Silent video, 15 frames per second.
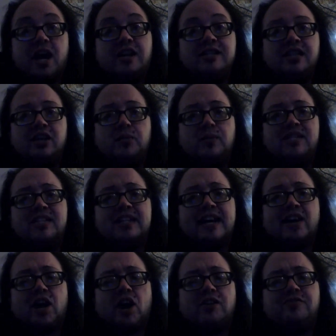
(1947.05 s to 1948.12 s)
until it was
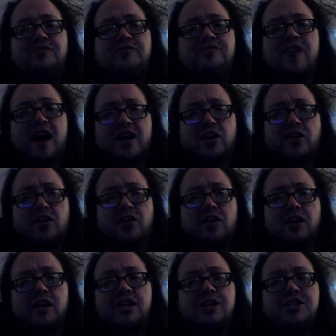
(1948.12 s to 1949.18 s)
set on fire
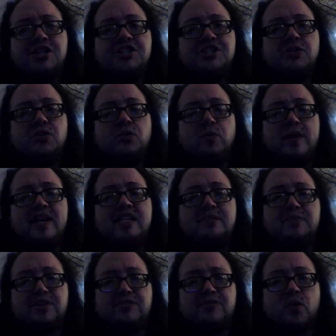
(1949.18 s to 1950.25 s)
just
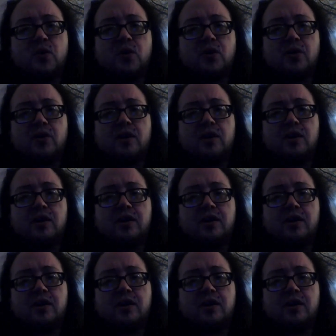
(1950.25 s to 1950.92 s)
weeks before